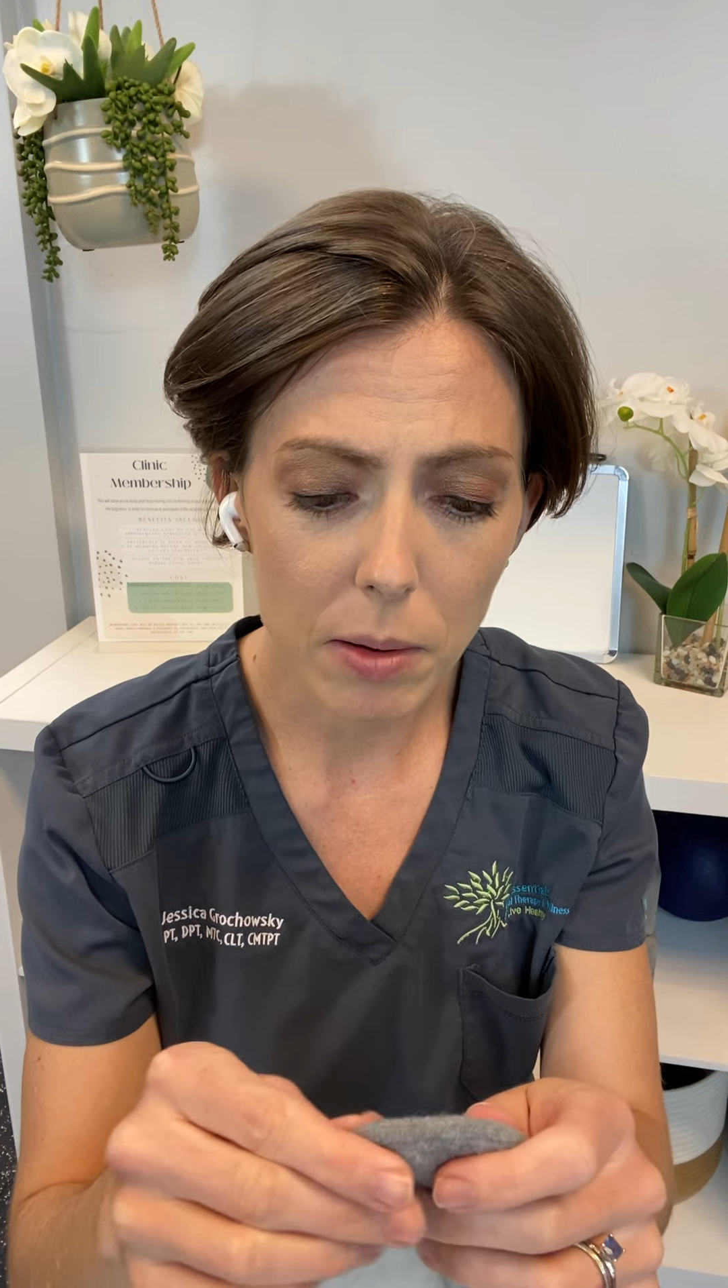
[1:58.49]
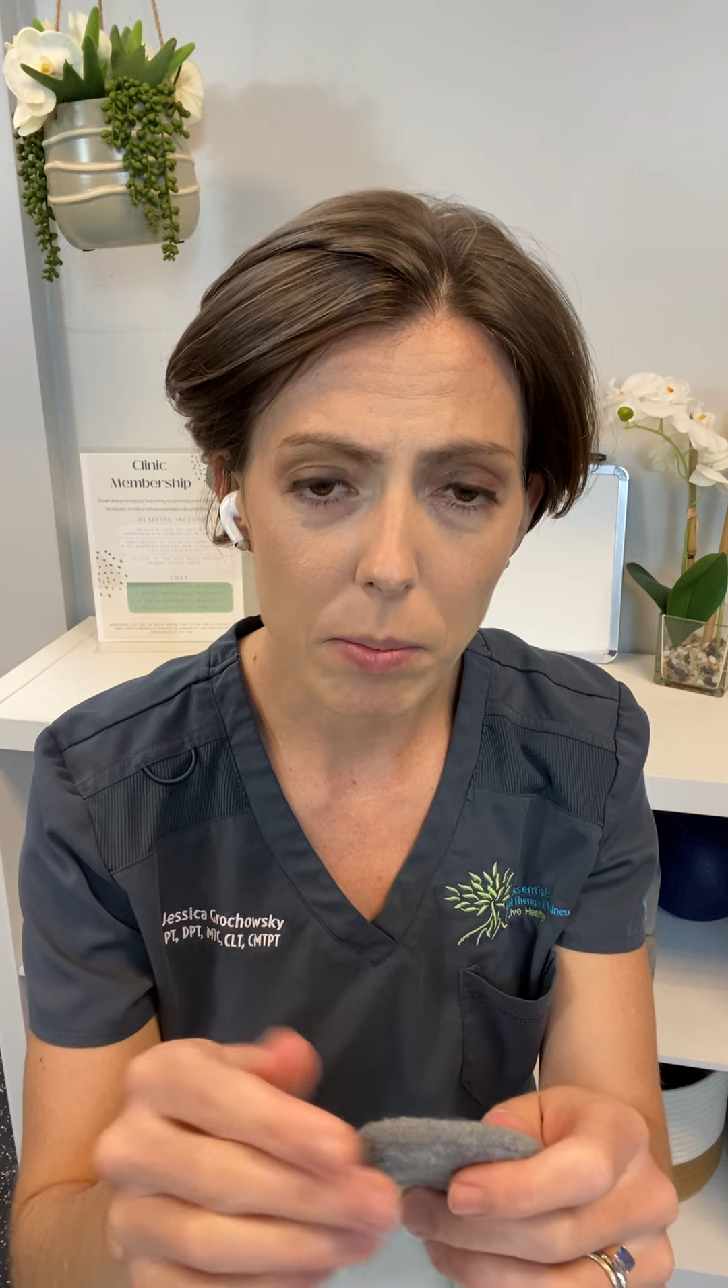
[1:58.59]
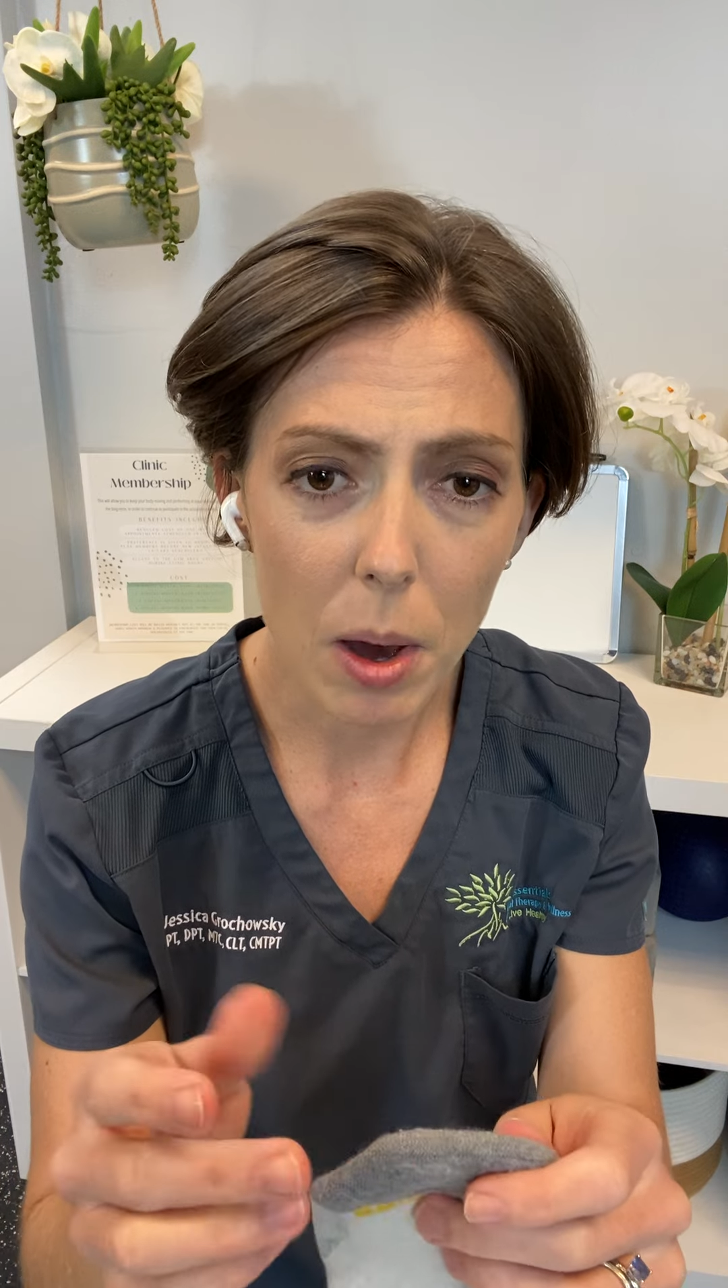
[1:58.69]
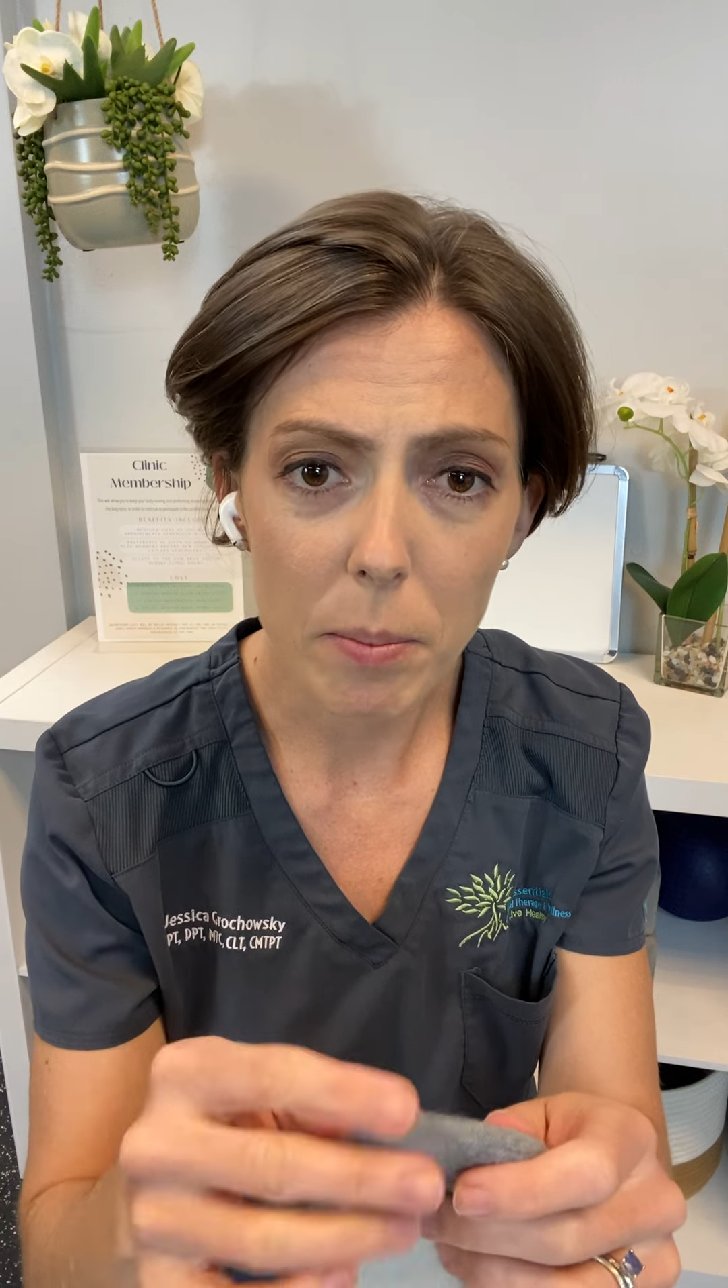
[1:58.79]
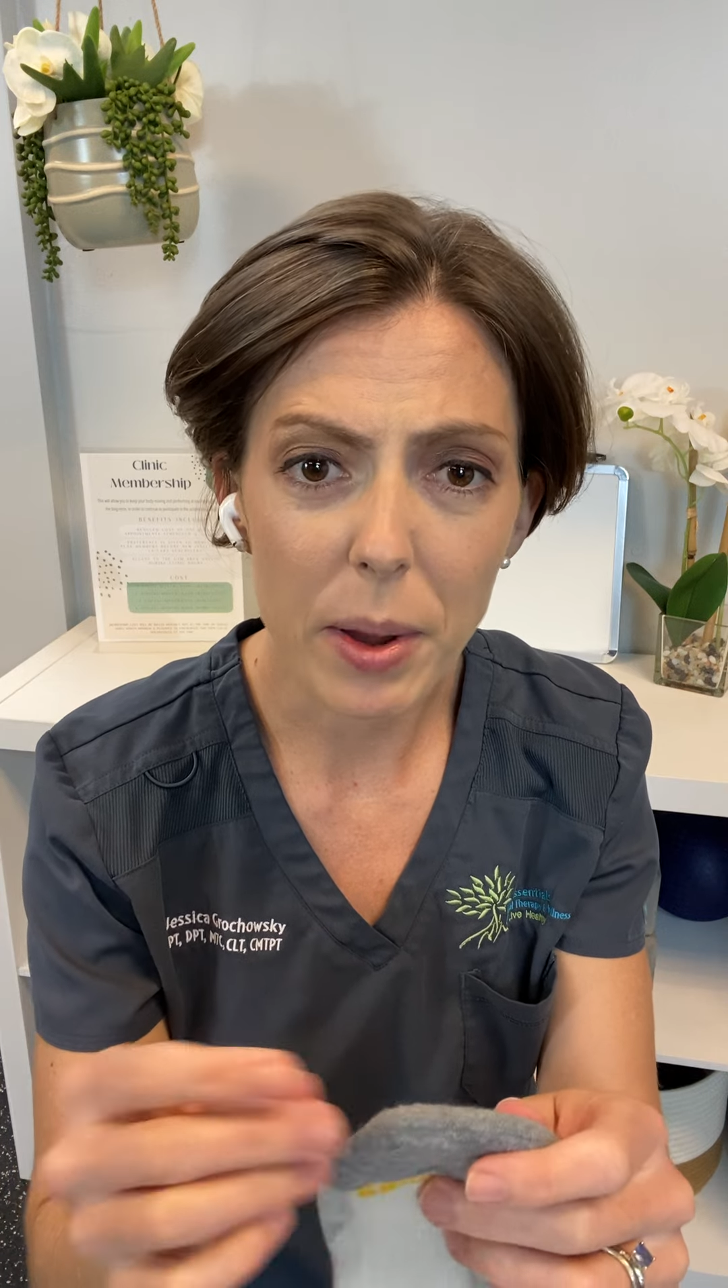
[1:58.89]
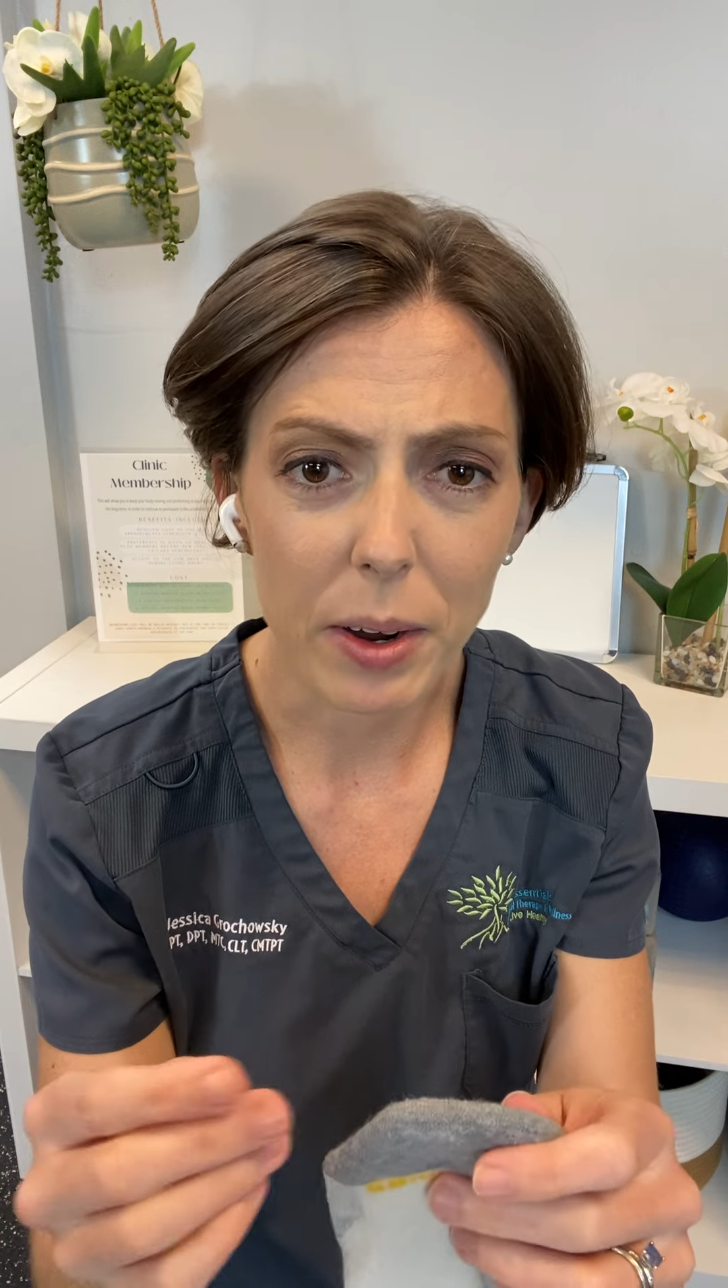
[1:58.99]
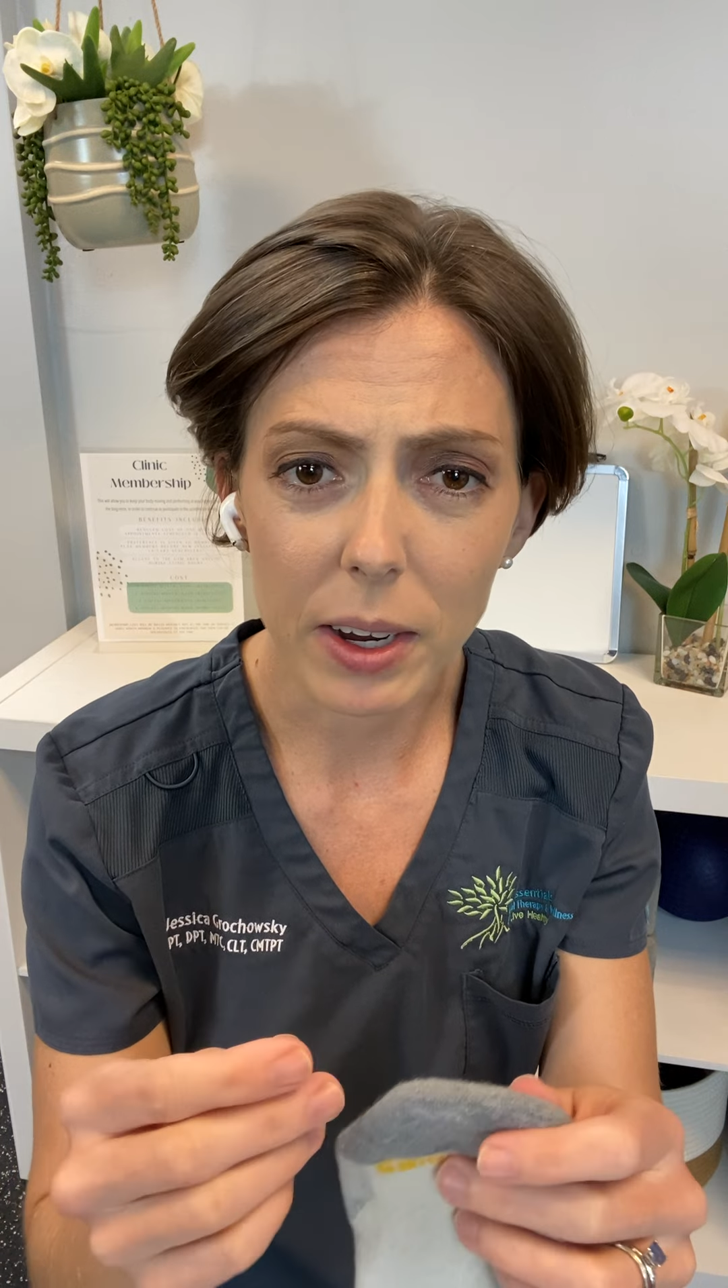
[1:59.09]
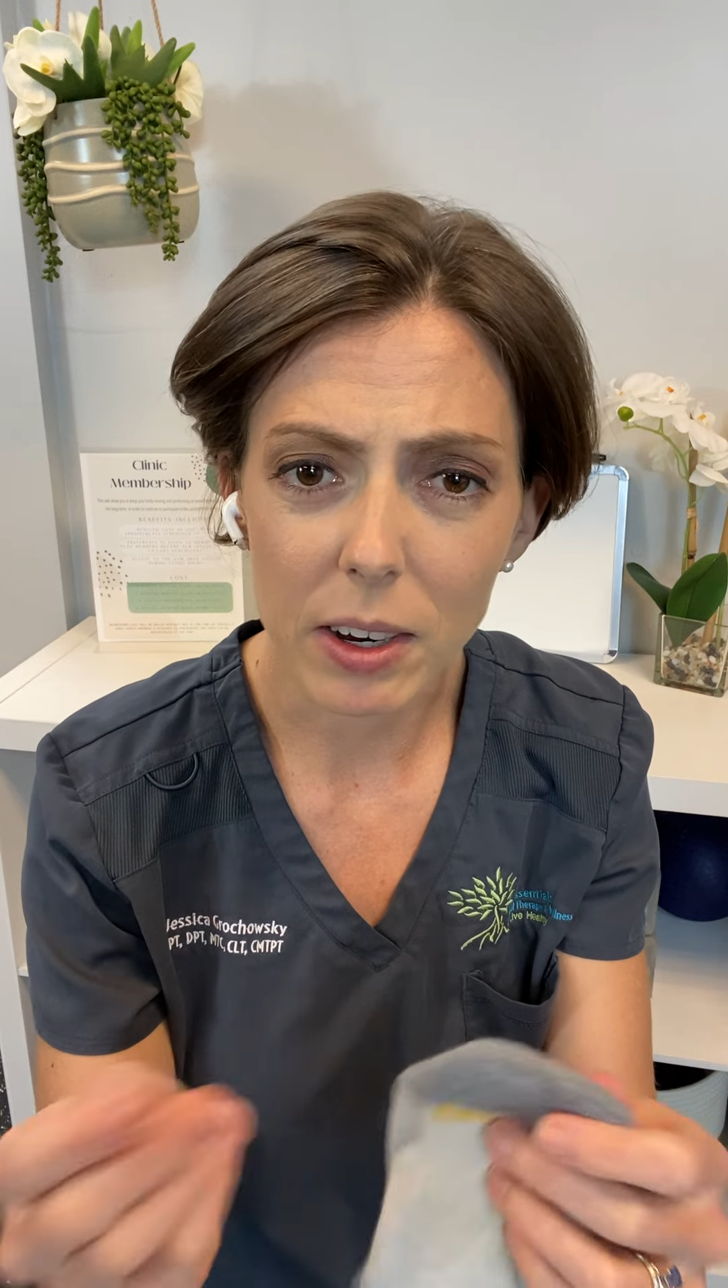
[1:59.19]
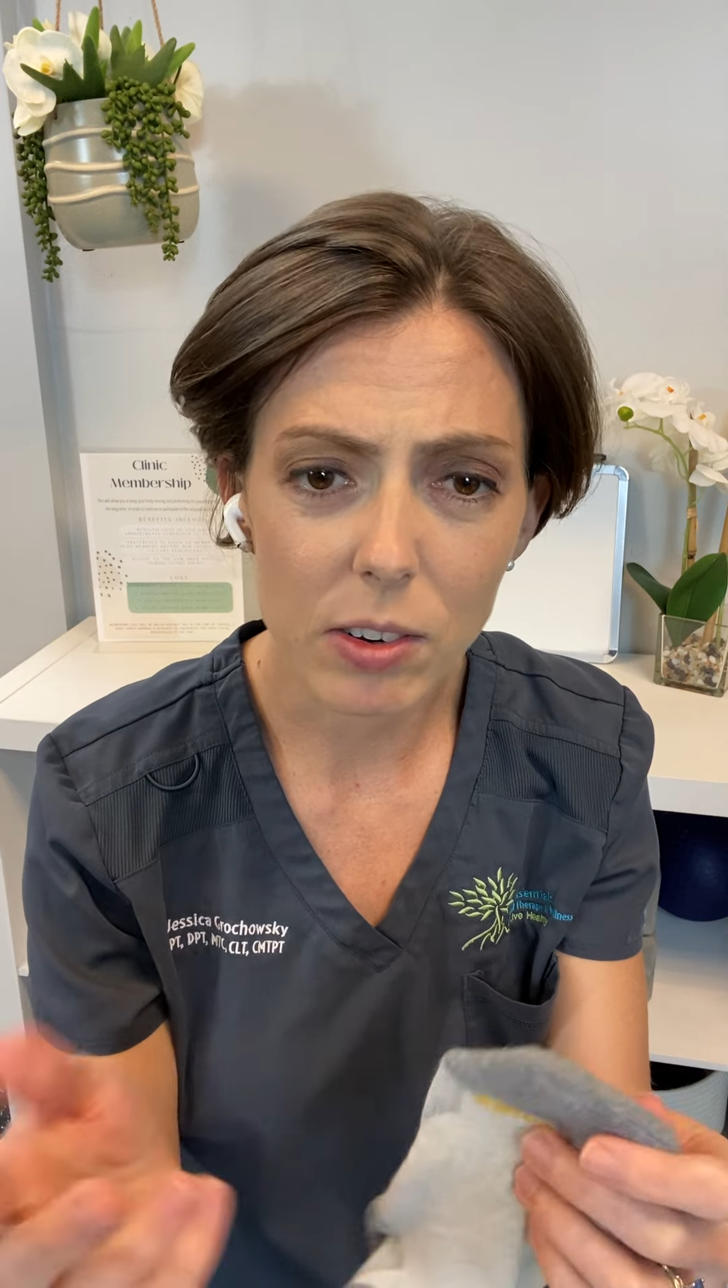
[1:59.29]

a, a barrier